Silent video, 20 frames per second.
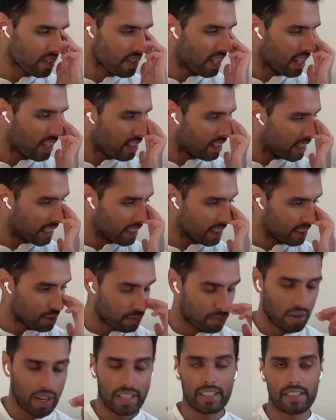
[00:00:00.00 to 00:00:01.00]
that like this
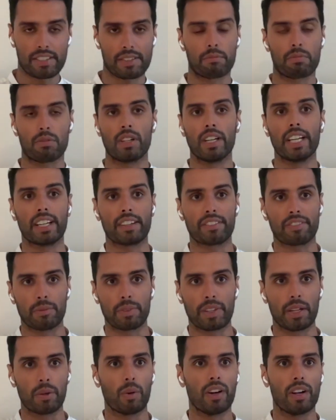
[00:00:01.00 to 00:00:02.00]
product doesn't break from
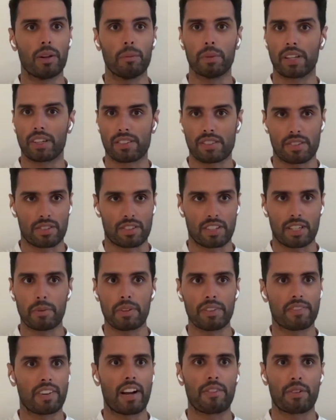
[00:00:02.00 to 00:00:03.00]
day one because there's going to
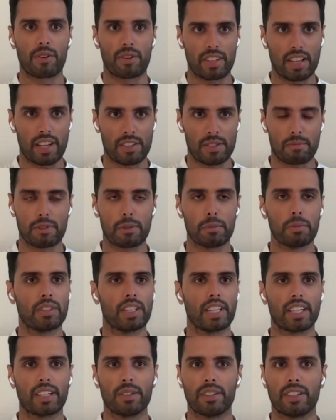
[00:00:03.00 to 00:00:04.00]
be 500,000 people
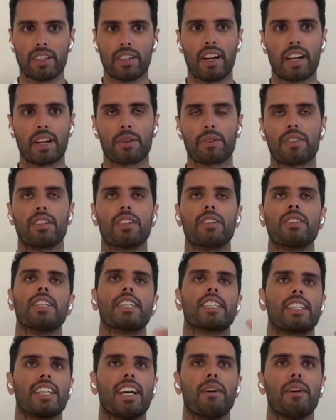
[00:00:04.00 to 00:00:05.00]
that go interact with it? Or like,